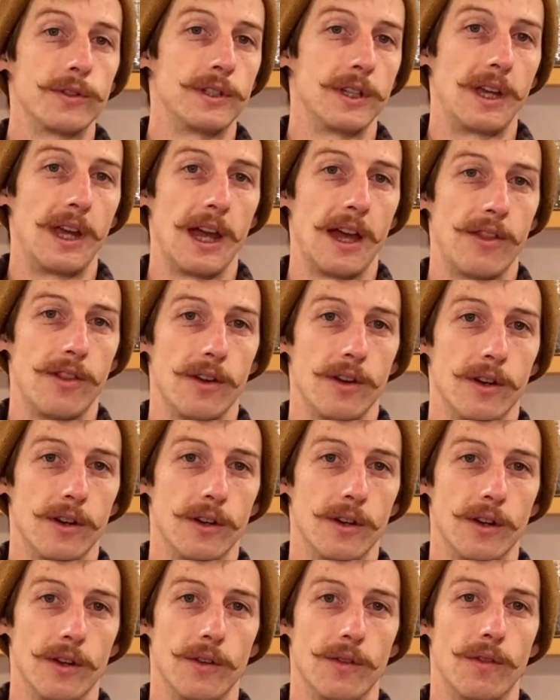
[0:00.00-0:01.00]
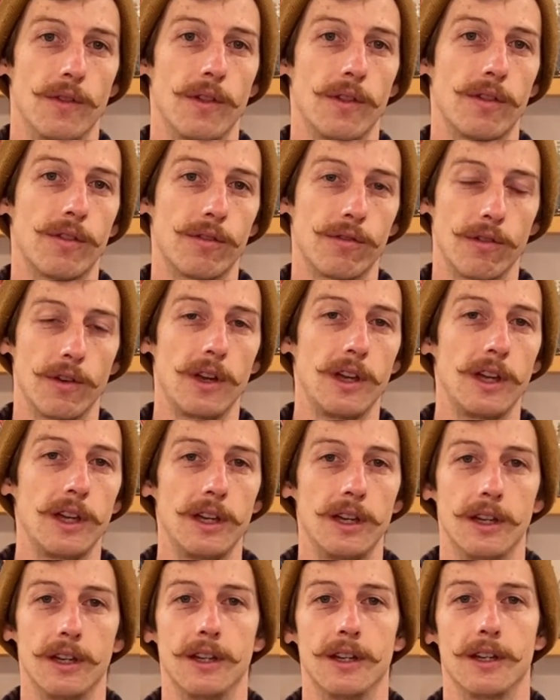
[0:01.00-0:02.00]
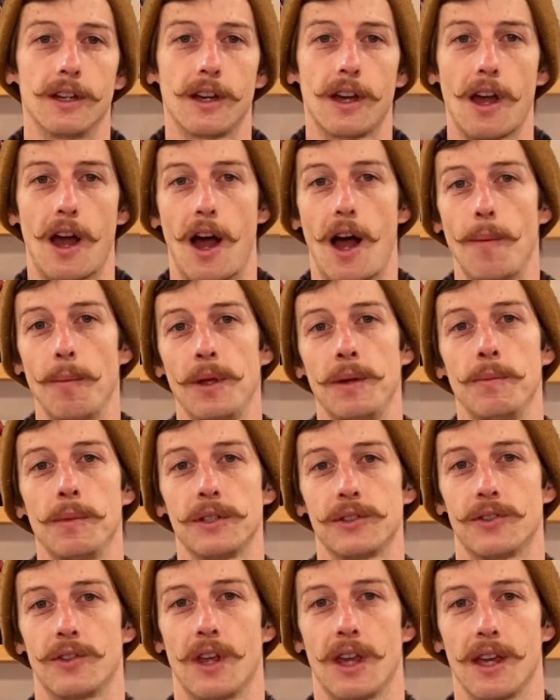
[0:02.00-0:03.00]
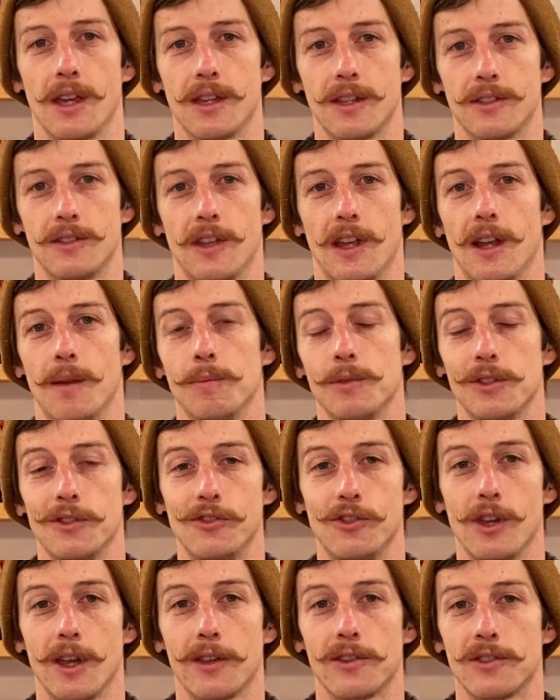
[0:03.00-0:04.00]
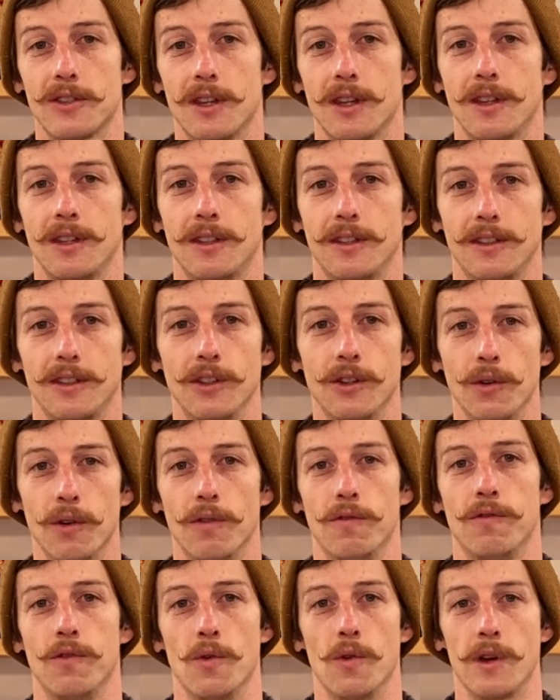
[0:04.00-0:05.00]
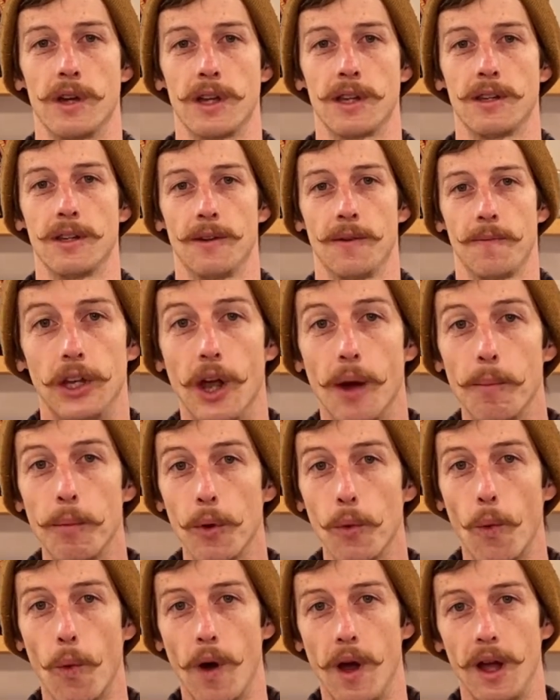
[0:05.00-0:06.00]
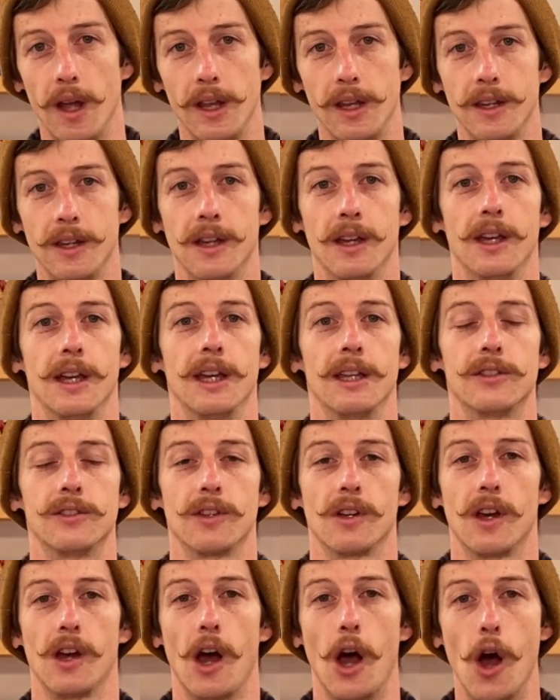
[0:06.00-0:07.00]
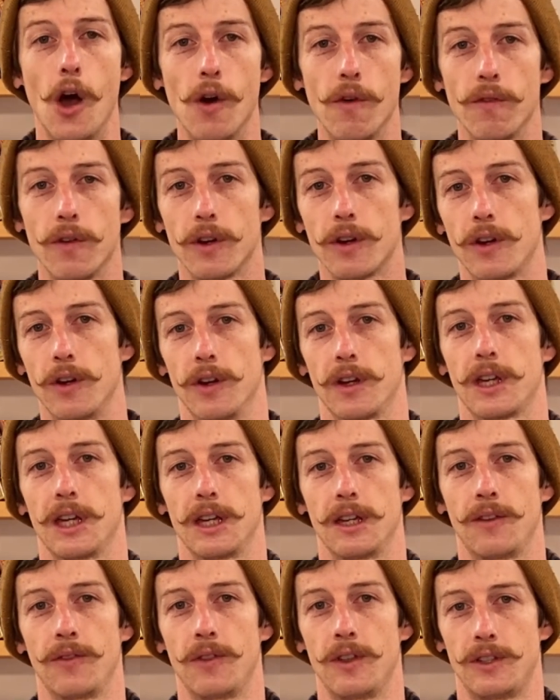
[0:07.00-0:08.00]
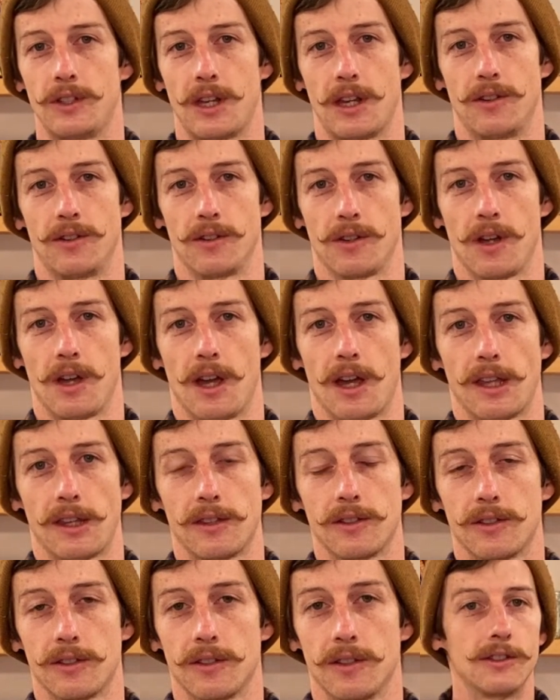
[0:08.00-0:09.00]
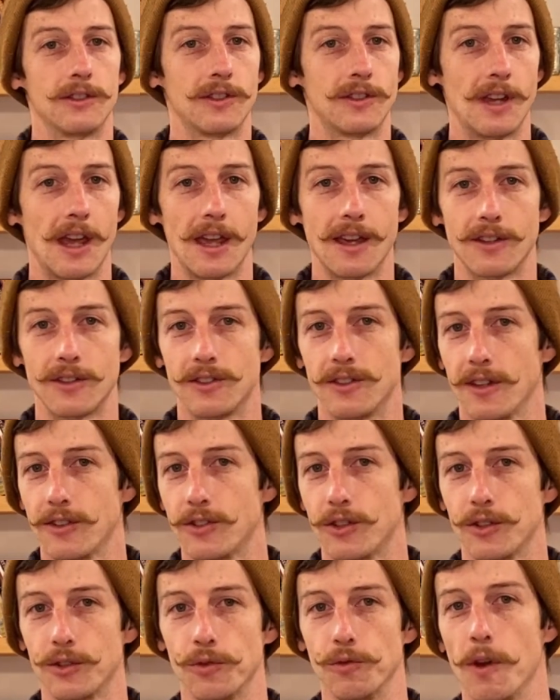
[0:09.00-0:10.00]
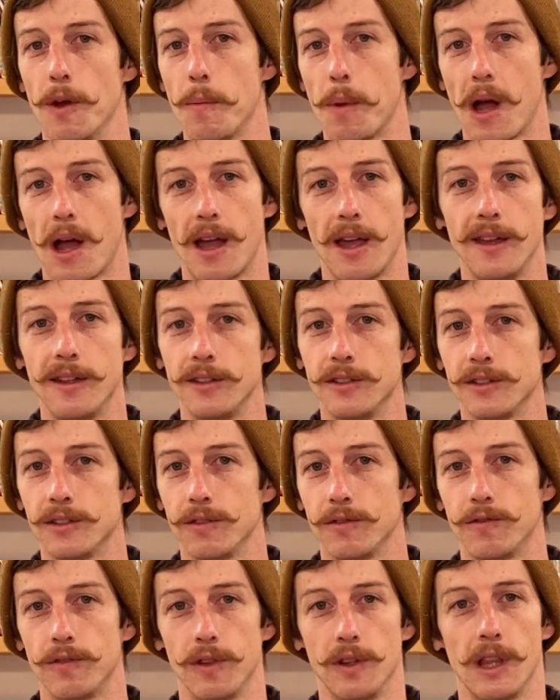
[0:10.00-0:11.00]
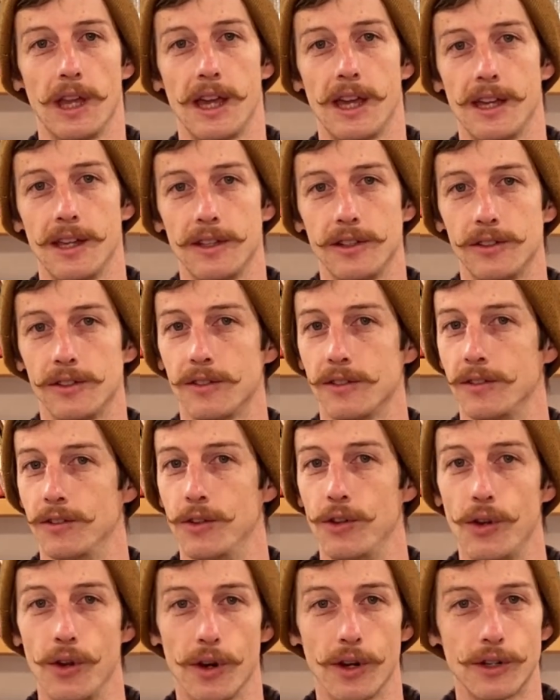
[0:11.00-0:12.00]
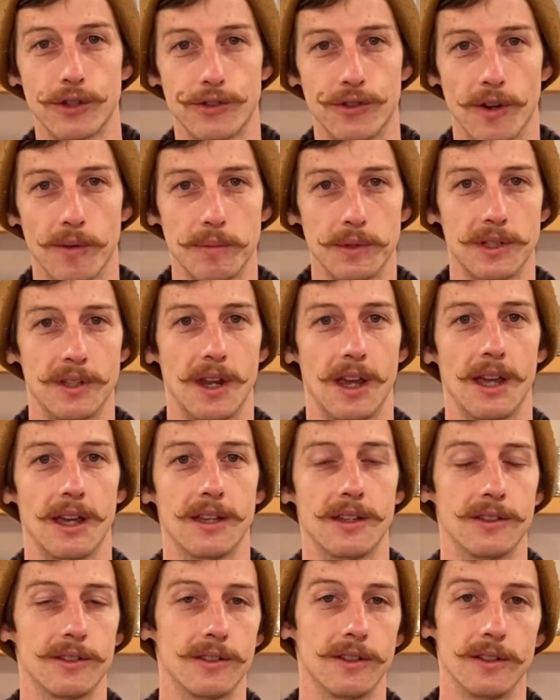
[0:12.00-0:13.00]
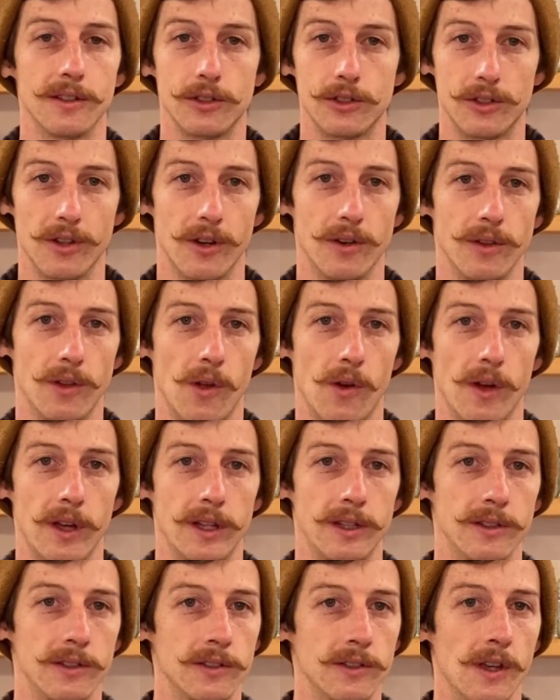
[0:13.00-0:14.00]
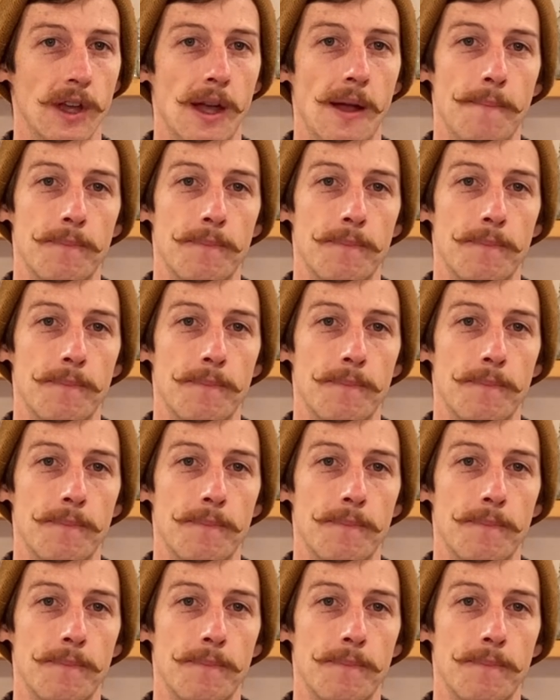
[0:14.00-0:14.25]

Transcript: together the three common mistakes that I'm suggesting you avoid. Number one, it's overcooking the tender cuts. Steaks such as ribeyes, fillets, New York strip steaks, sirloins,